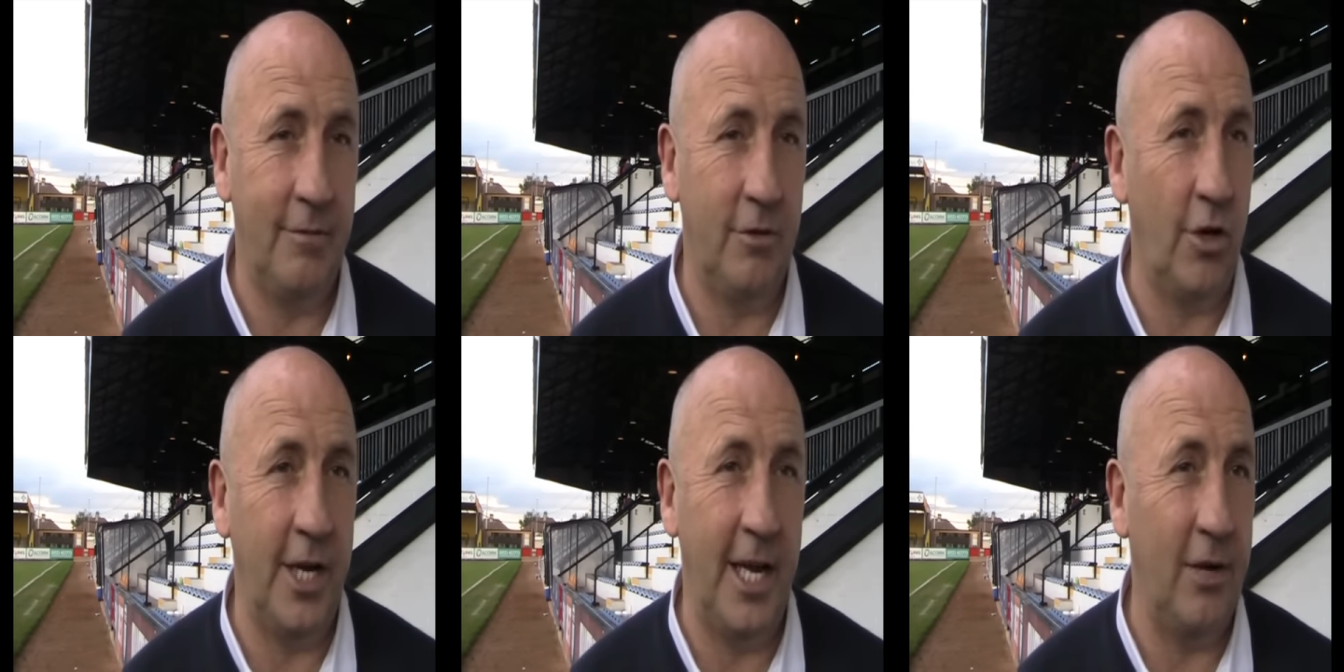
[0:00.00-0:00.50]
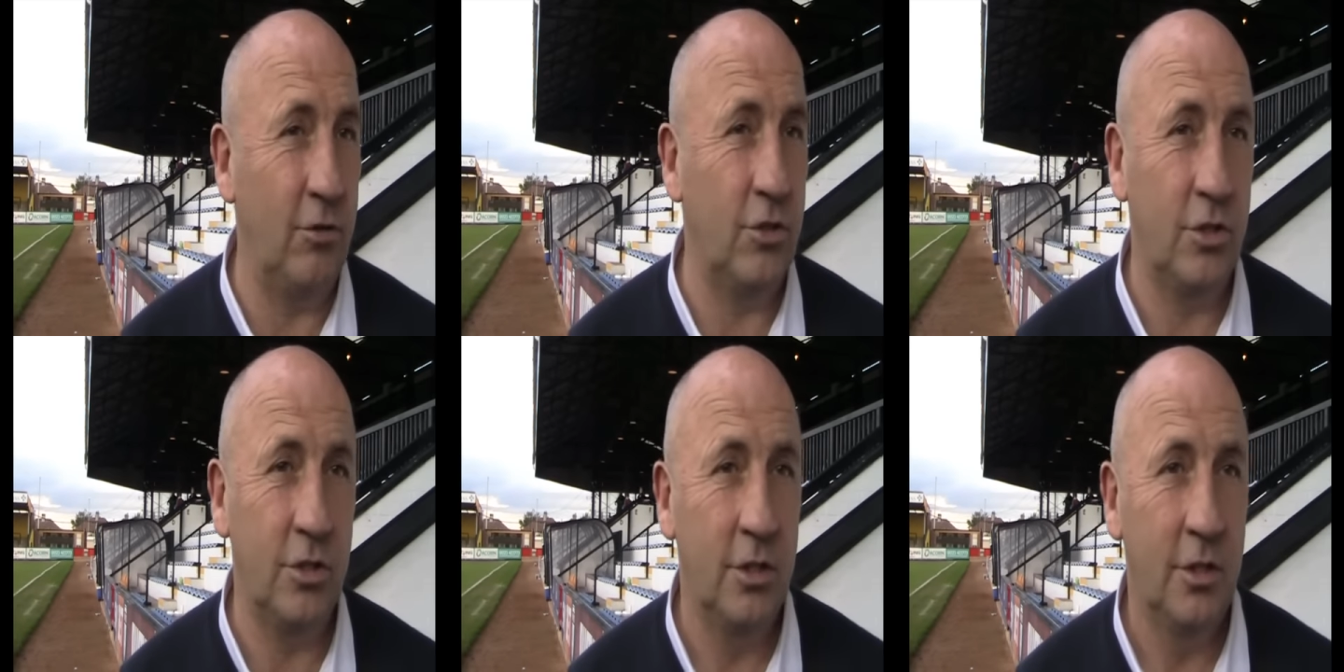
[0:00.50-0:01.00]
They haven't got near
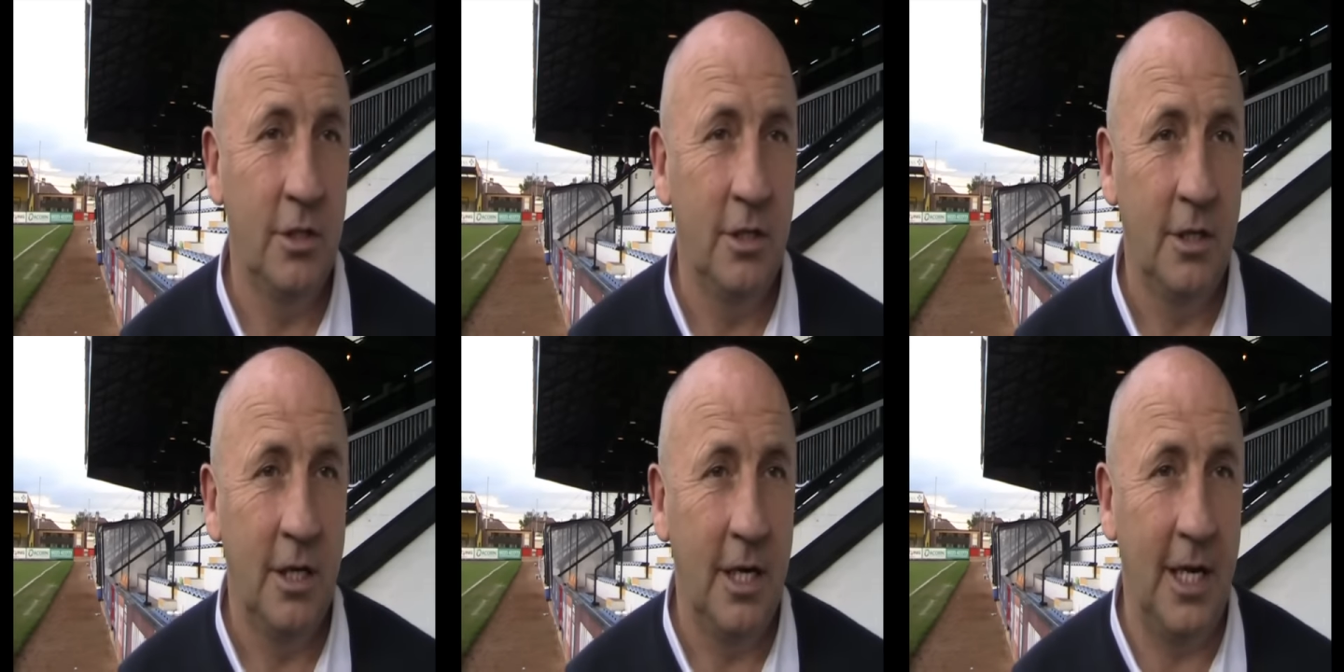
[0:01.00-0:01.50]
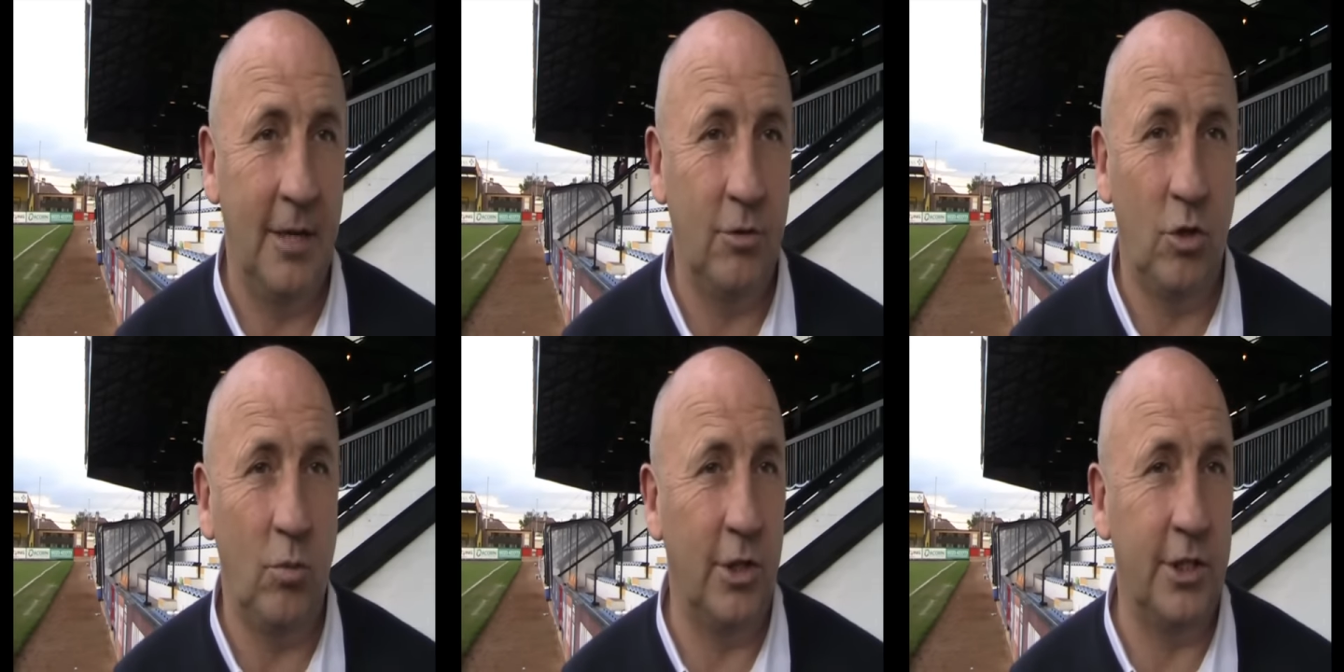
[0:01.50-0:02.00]
us. There
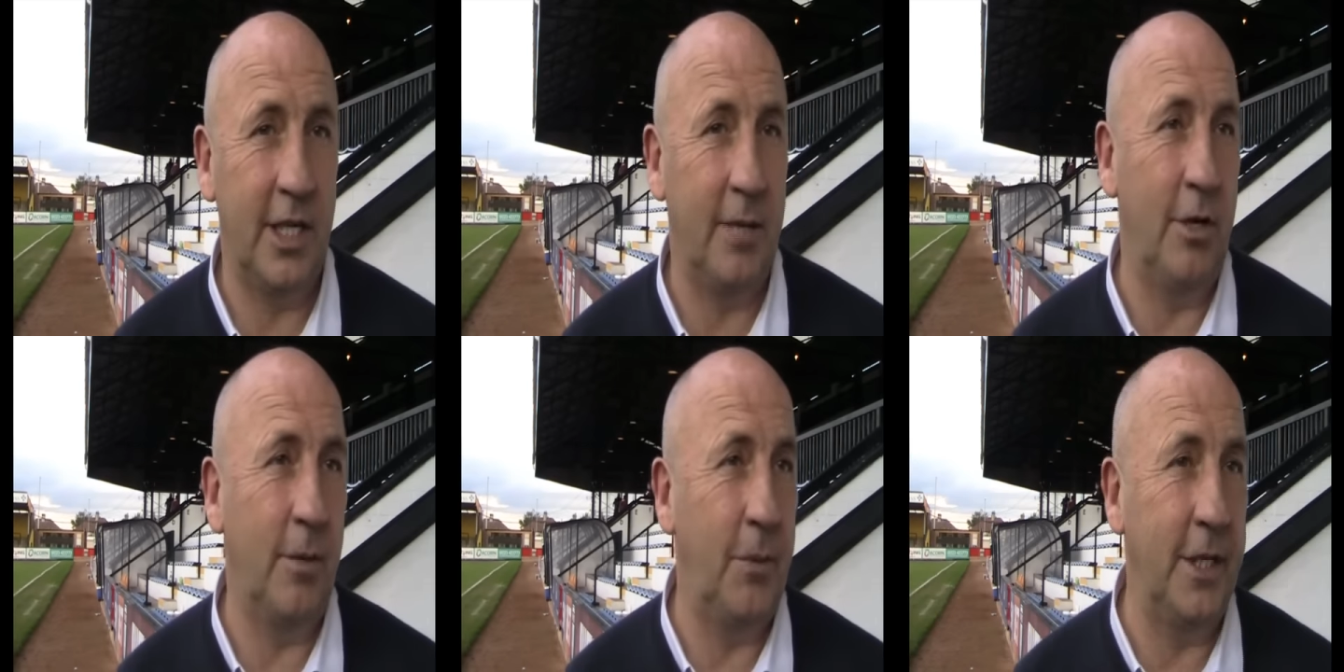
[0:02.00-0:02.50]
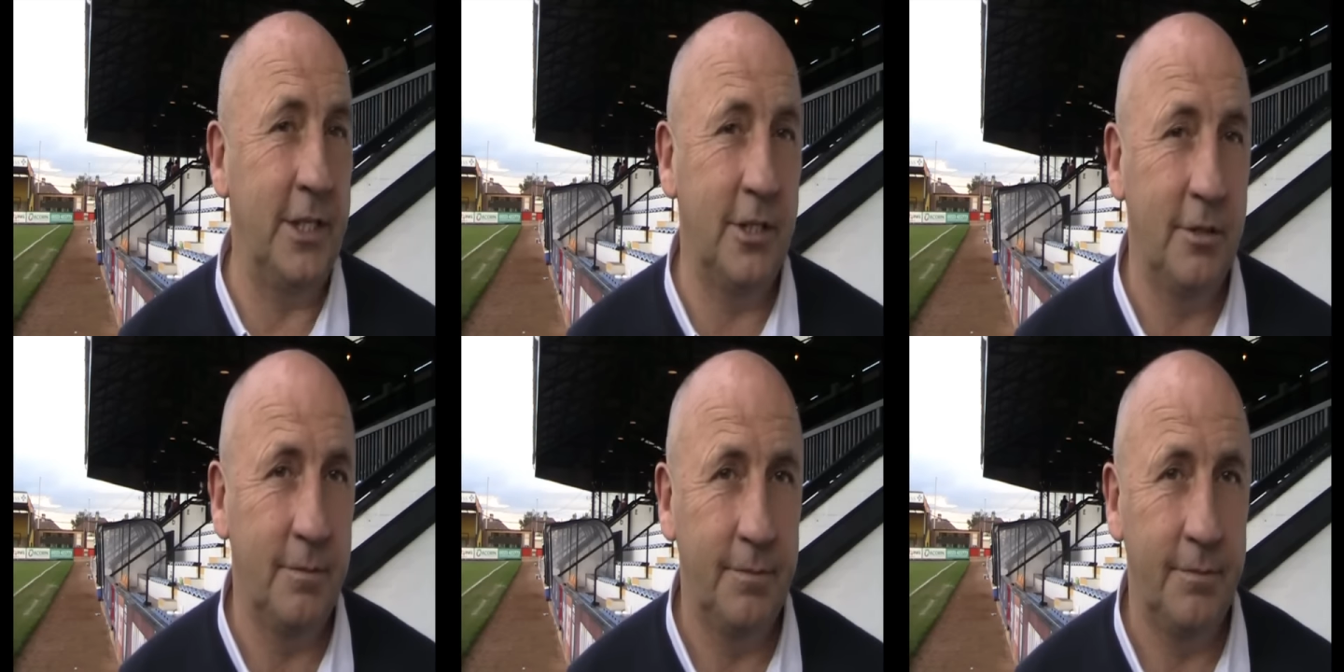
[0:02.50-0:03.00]
was only one team on the
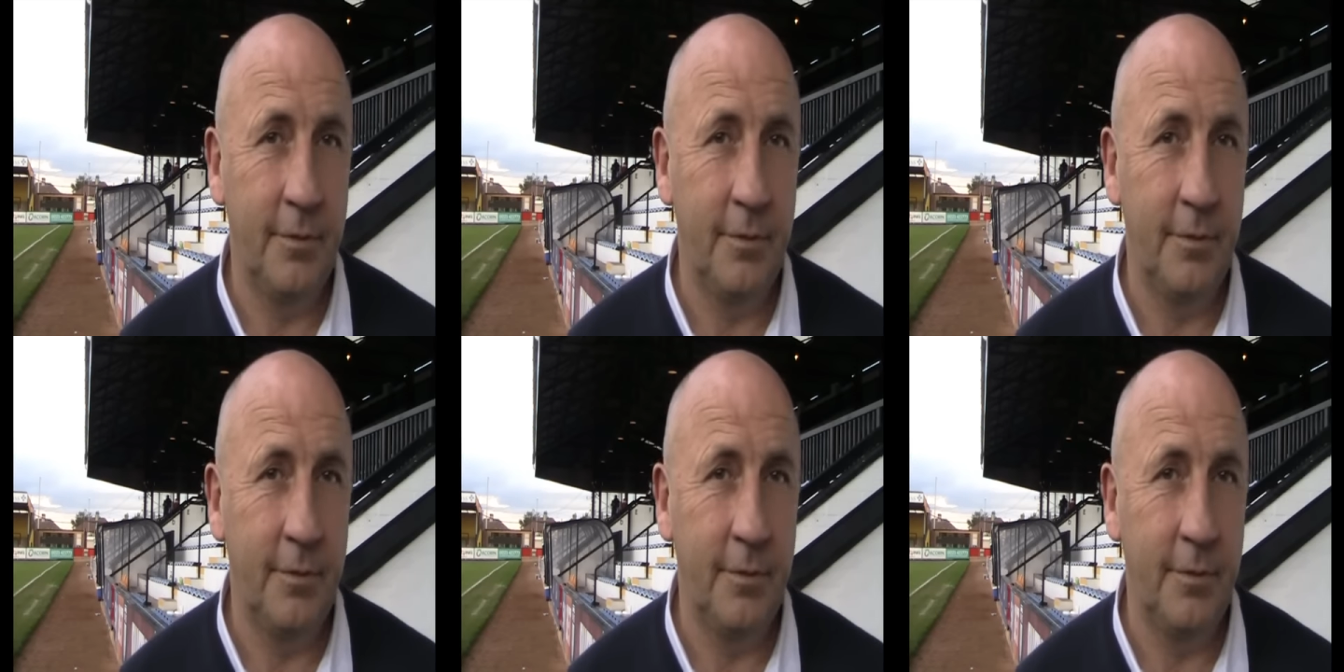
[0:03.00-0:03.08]
pitch.